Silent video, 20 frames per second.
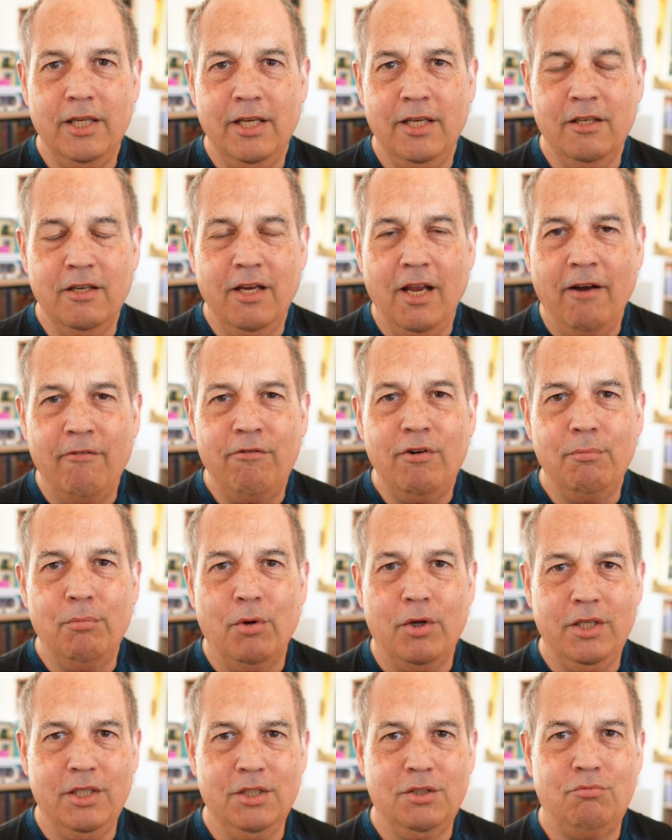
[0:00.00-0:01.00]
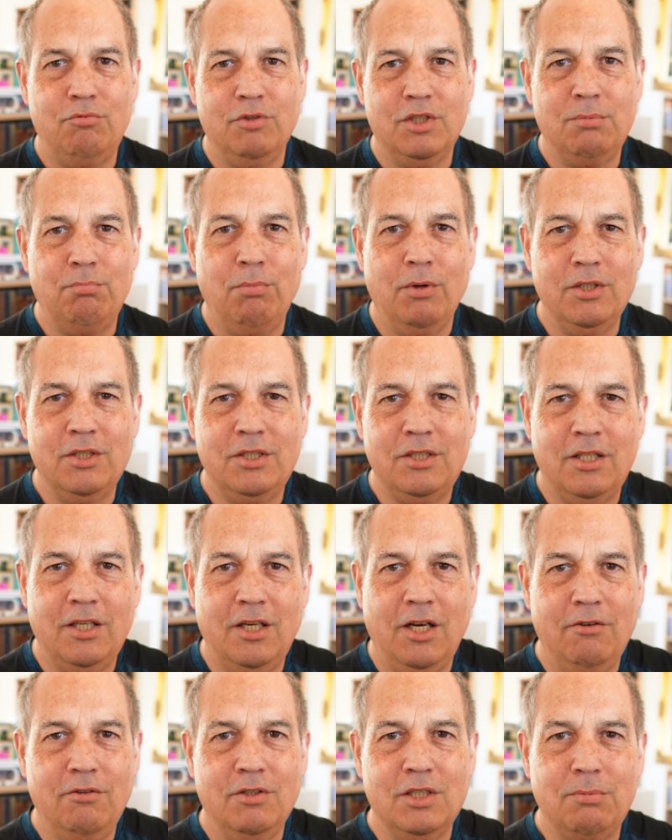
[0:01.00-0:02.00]
in everybody's response that I
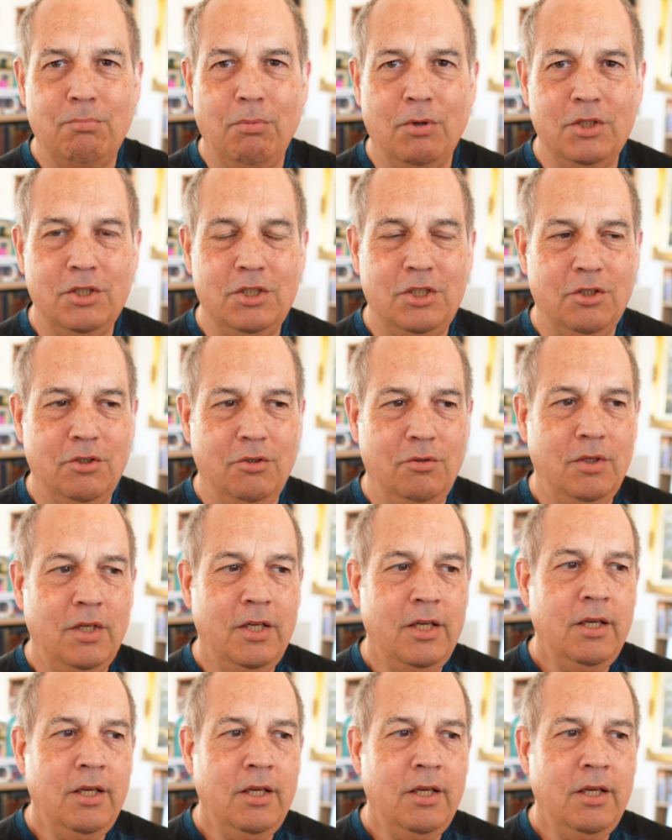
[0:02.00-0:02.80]
respond to,